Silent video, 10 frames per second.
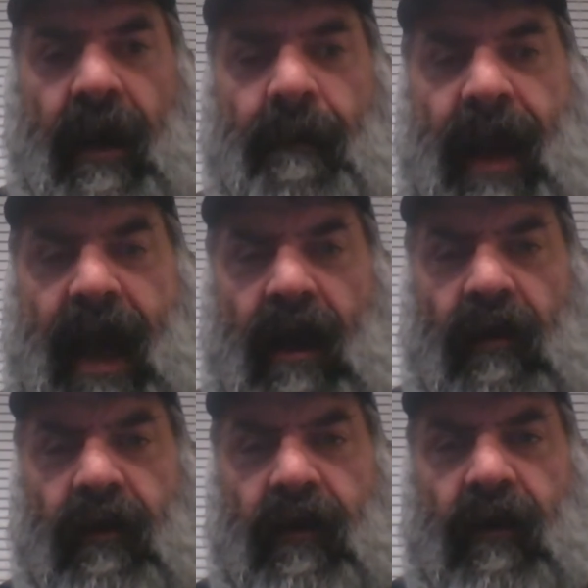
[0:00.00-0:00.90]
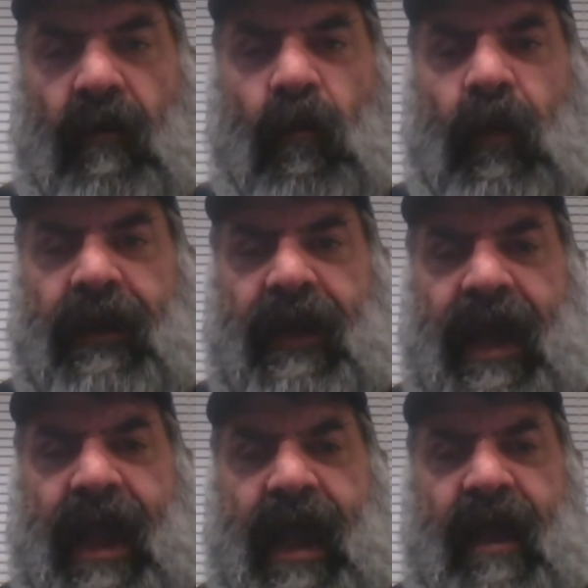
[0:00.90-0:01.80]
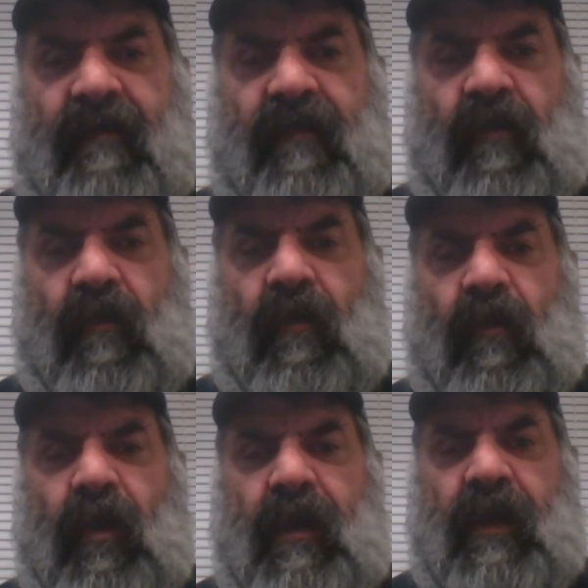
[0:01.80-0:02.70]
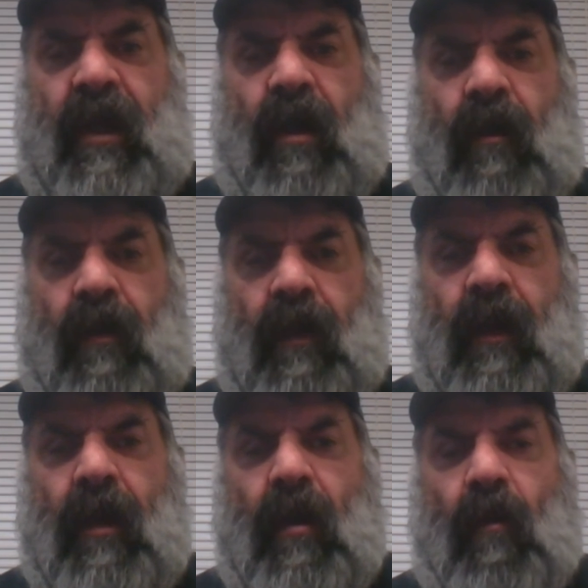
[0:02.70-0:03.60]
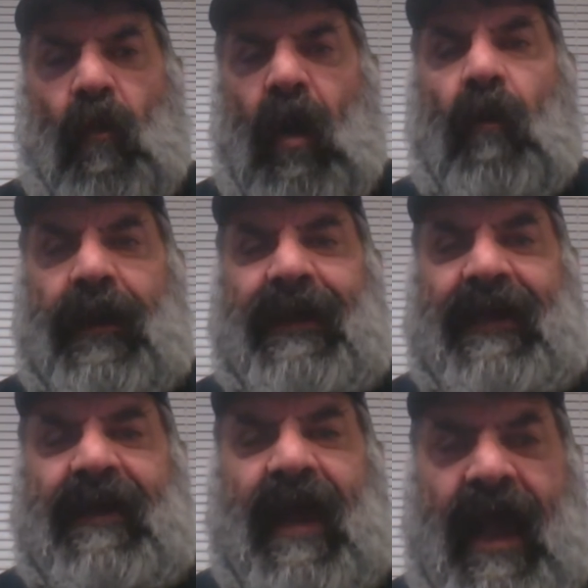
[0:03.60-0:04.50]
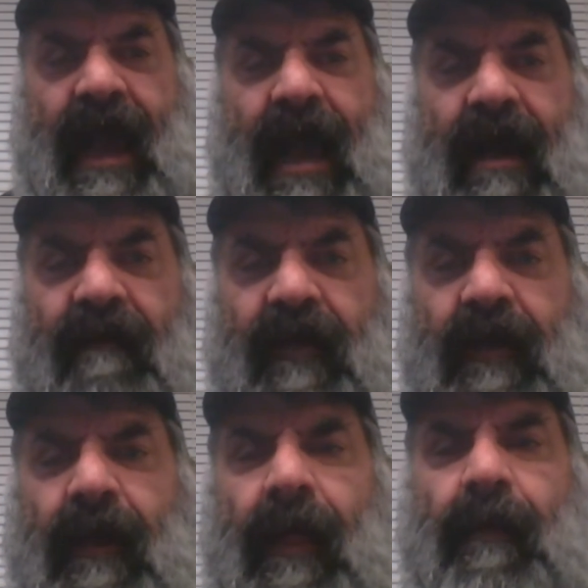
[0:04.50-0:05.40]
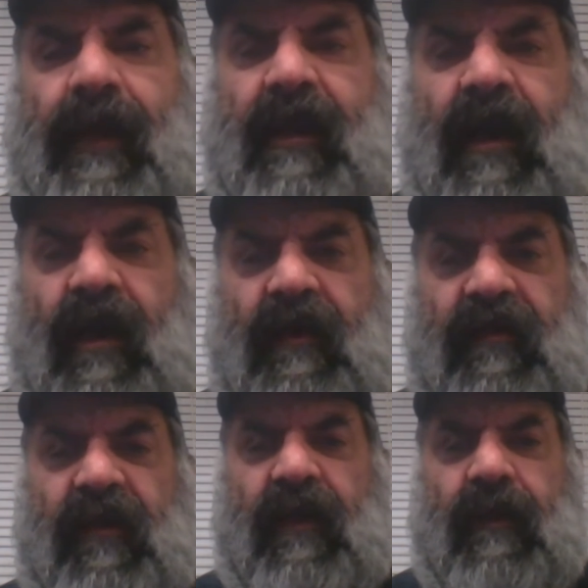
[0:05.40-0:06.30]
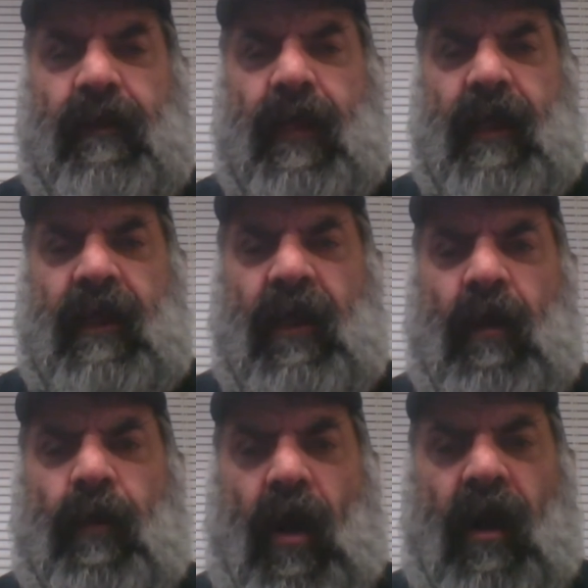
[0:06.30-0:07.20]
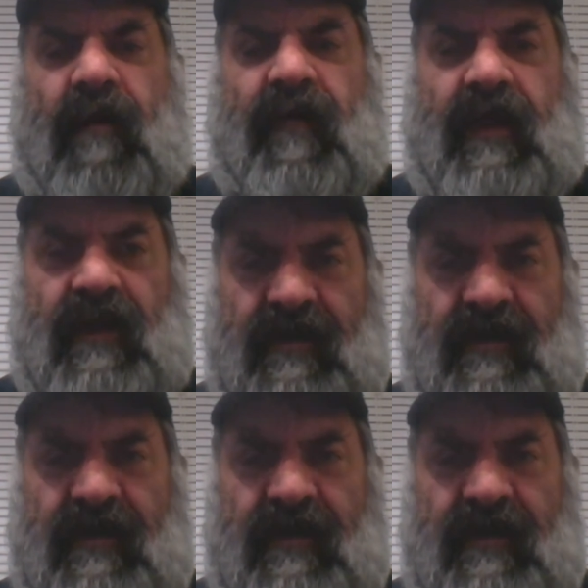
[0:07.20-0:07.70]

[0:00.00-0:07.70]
about what has you know what we need to have because you know part of it